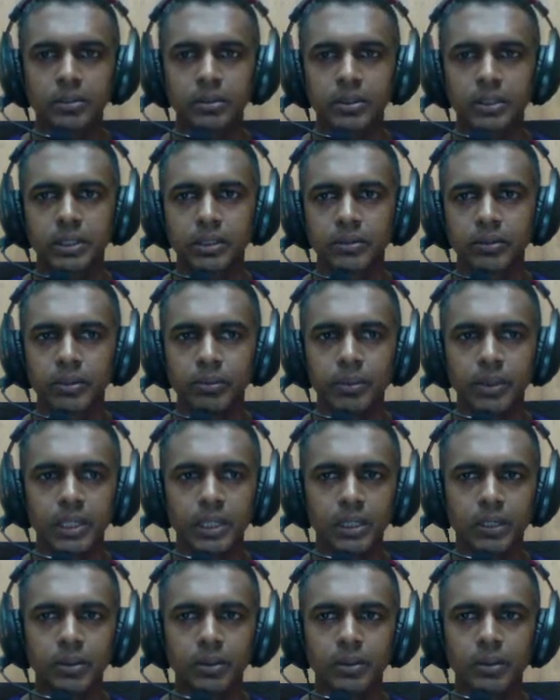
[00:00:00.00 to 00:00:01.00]
it will
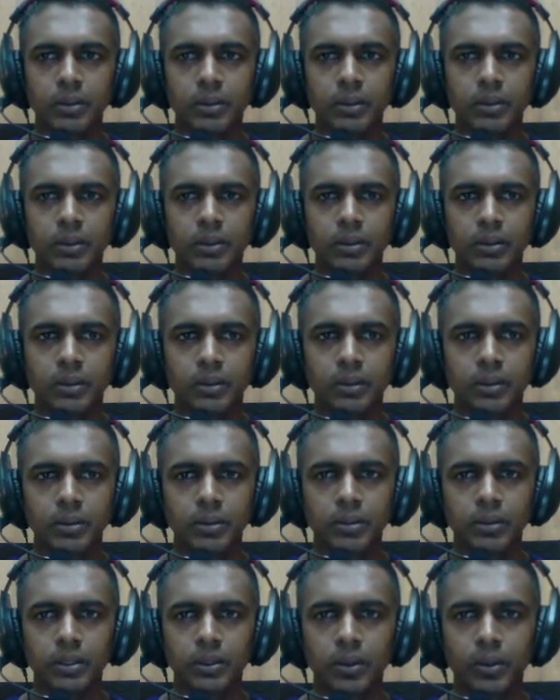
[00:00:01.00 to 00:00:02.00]
be
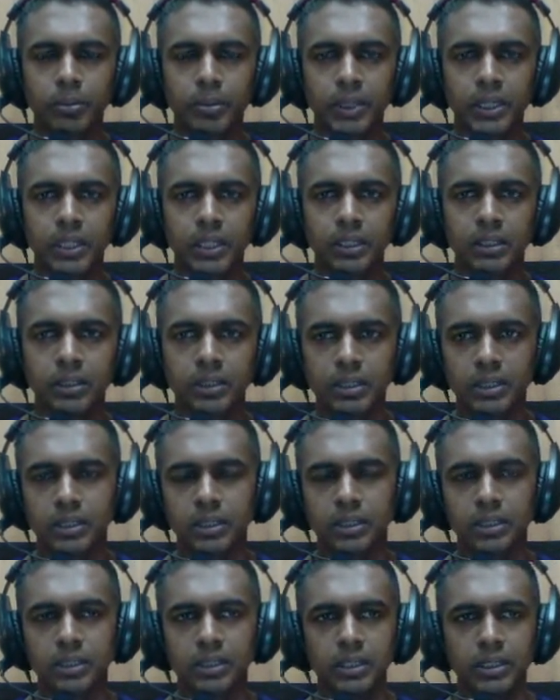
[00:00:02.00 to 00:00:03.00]
open in
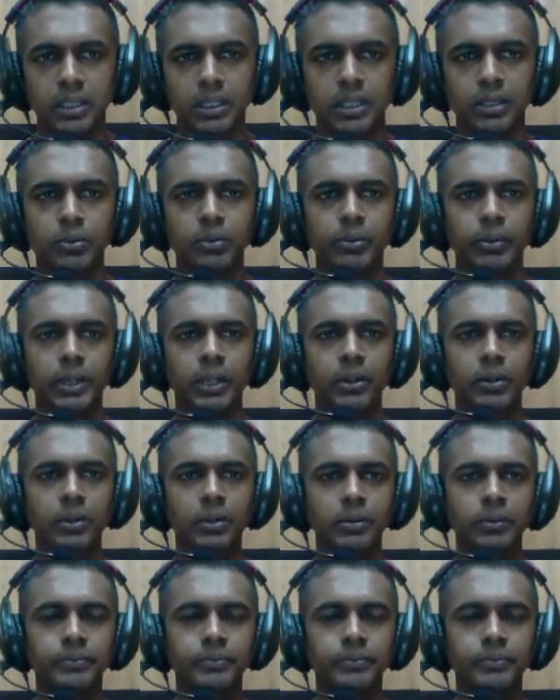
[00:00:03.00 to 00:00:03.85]
a new window.